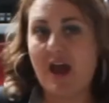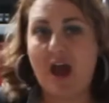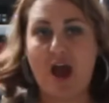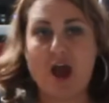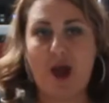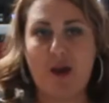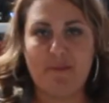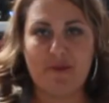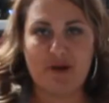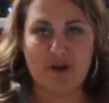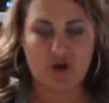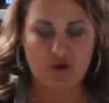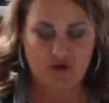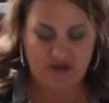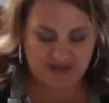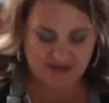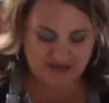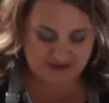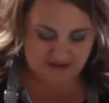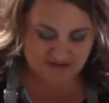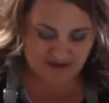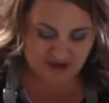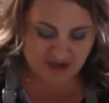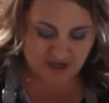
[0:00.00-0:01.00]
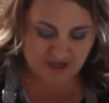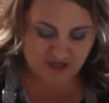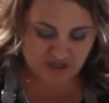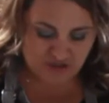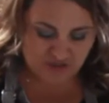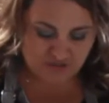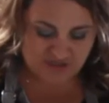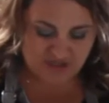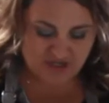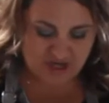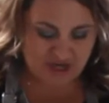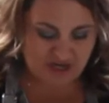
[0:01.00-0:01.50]
I'm going to go ahead and
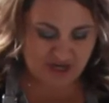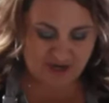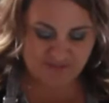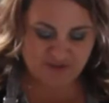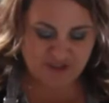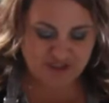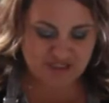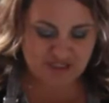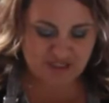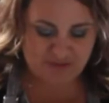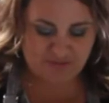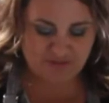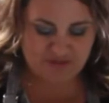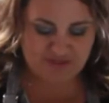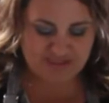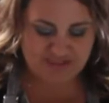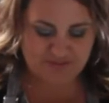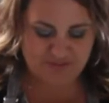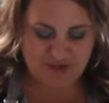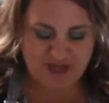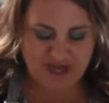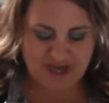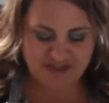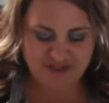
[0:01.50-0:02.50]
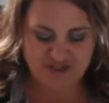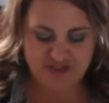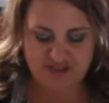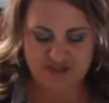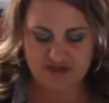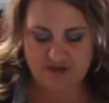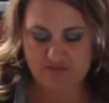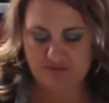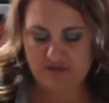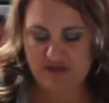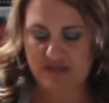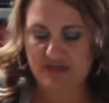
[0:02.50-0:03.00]
use, and I'm just going to put a splash in
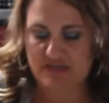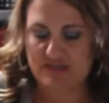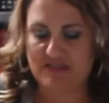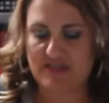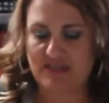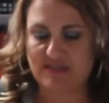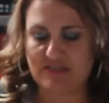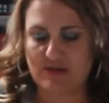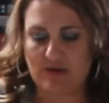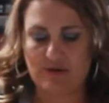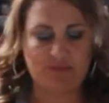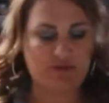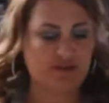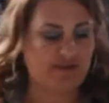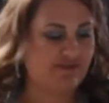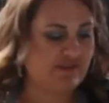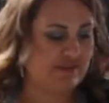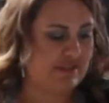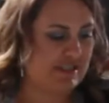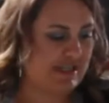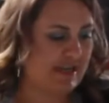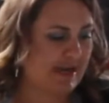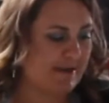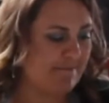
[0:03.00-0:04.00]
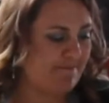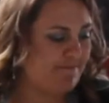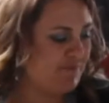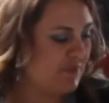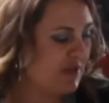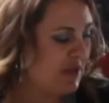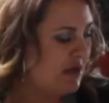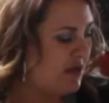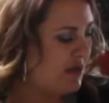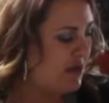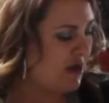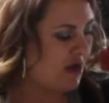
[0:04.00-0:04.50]
there because that's how I'm living today.
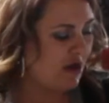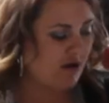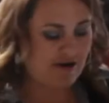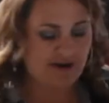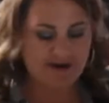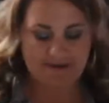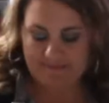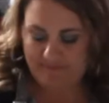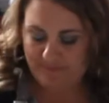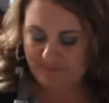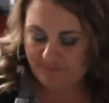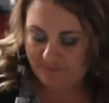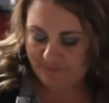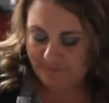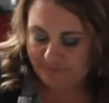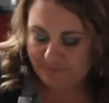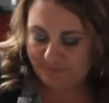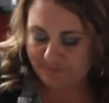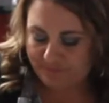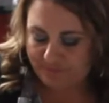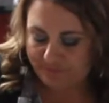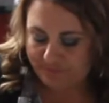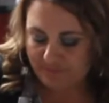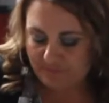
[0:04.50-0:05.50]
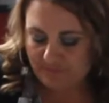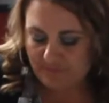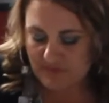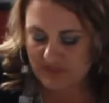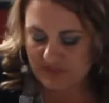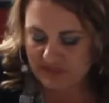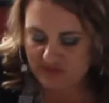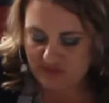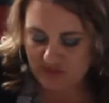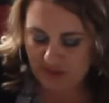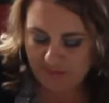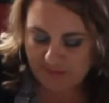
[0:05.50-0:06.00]
All right,
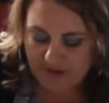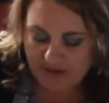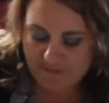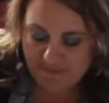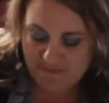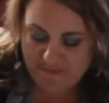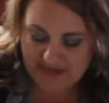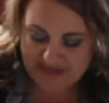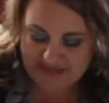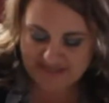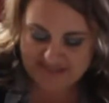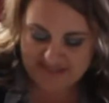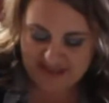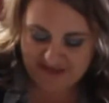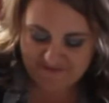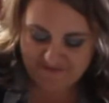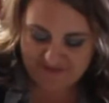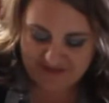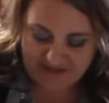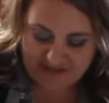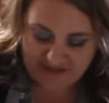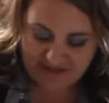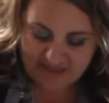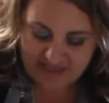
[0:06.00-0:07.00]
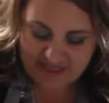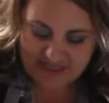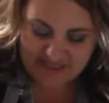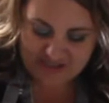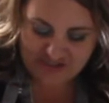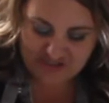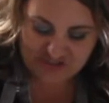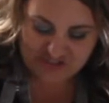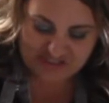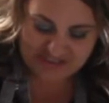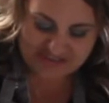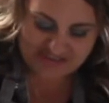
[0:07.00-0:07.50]
so I'm going to mix that vanilla in
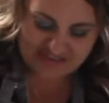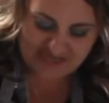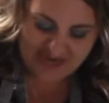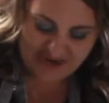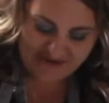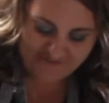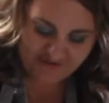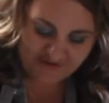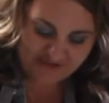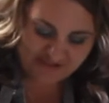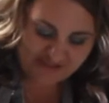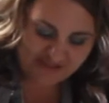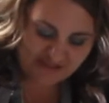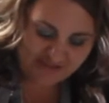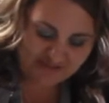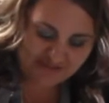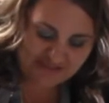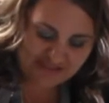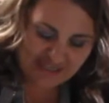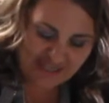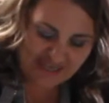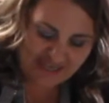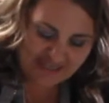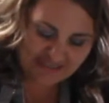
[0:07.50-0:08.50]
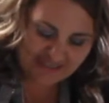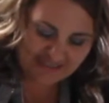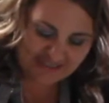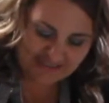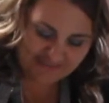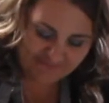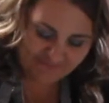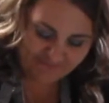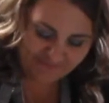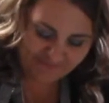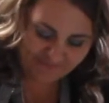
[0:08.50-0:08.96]
just ever so slightly.